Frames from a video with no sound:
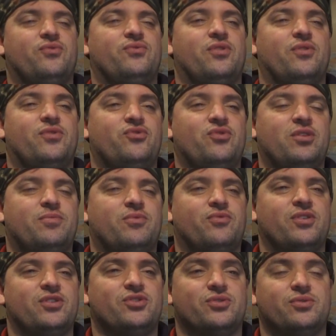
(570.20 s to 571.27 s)
the Dragon
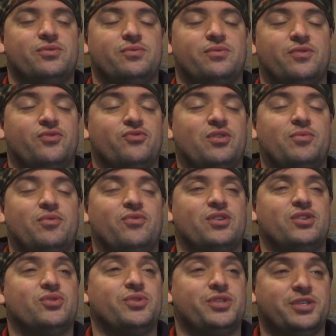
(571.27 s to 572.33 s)
Ball
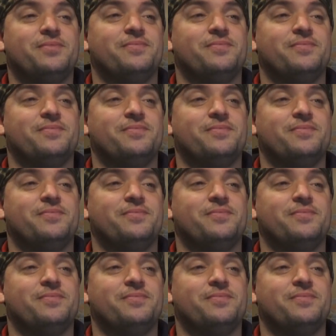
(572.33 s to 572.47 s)
franchise.